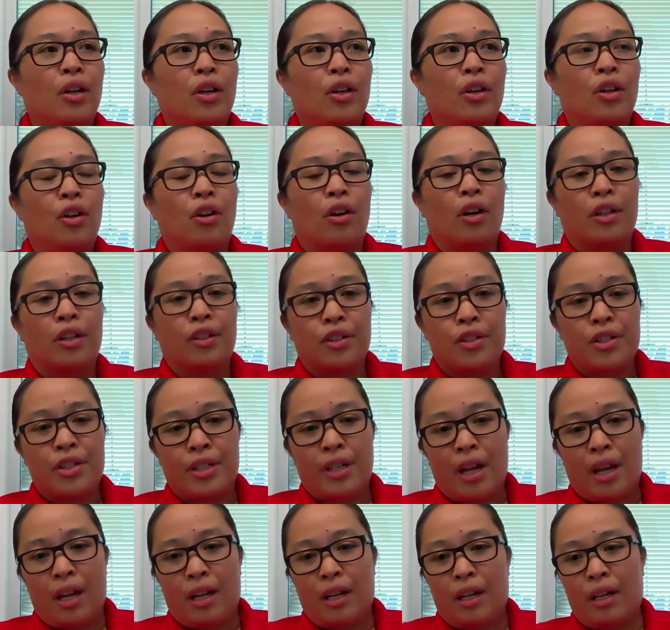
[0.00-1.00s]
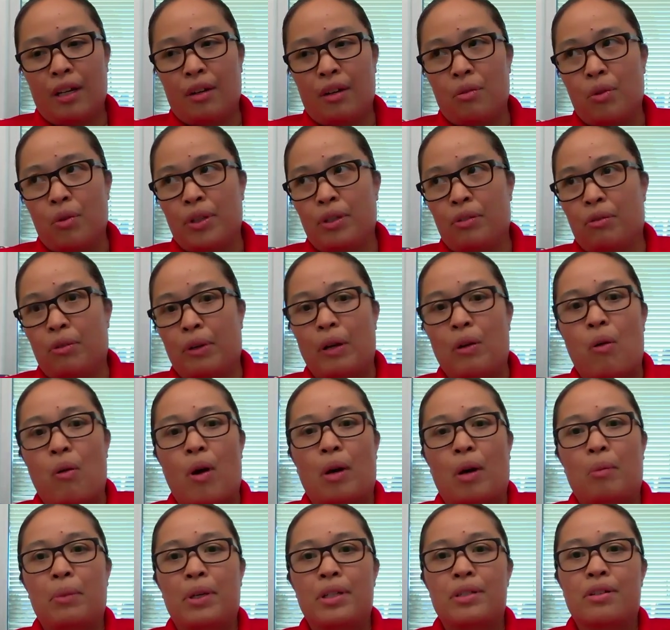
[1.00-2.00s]
you're understanding what the
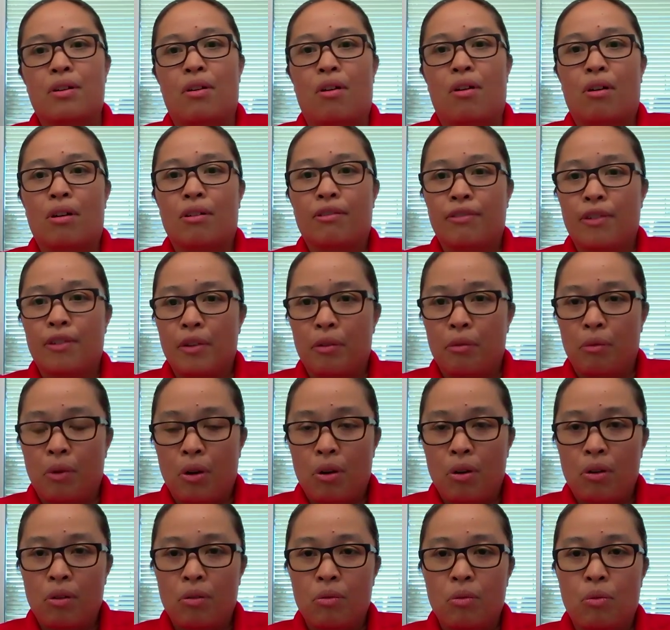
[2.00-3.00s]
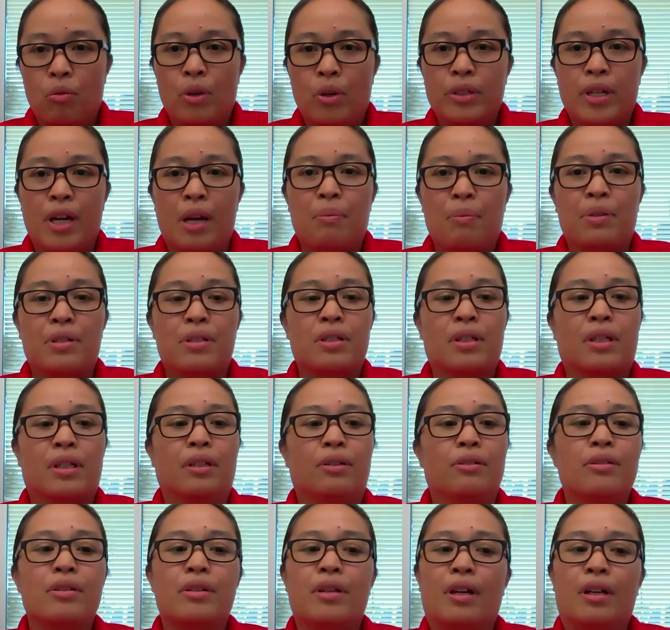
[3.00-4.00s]
requirements are for the role, what type of
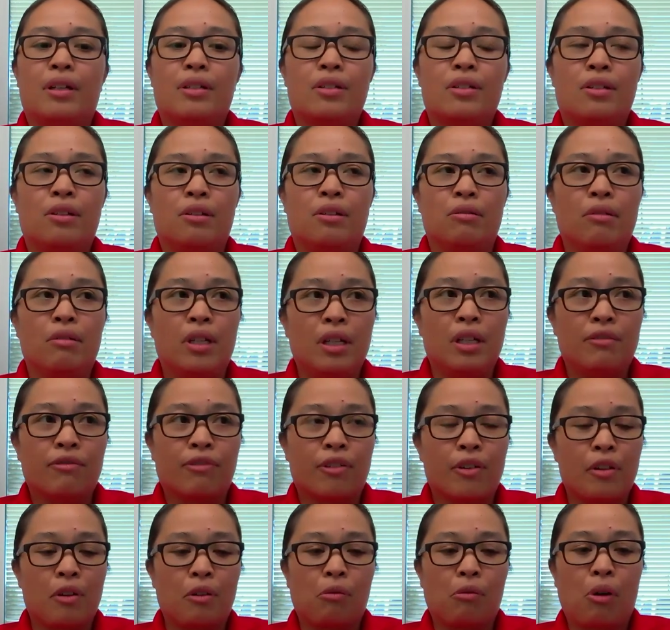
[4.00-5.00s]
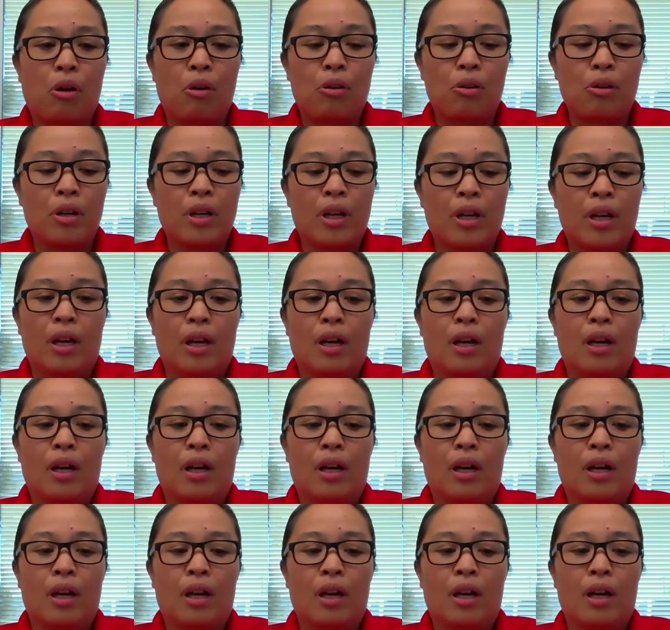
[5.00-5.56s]
skill sets you need for the role,